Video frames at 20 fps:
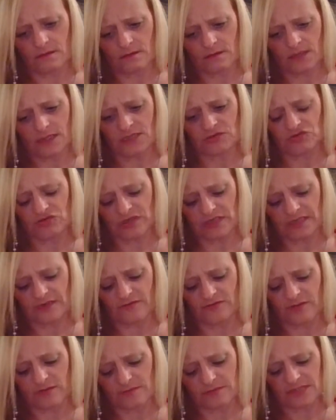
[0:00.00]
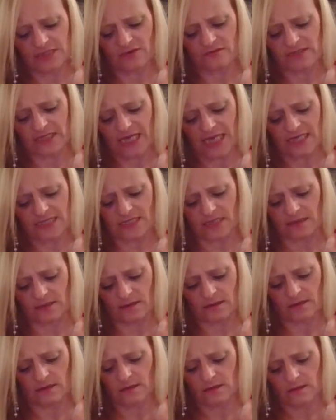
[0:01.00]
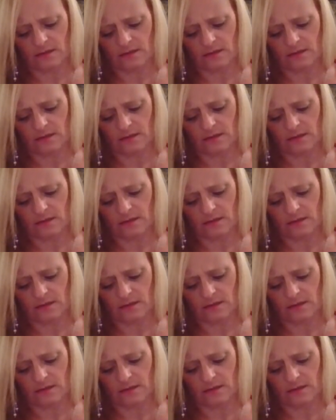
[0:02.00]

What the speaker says: literally giving themselves a headache.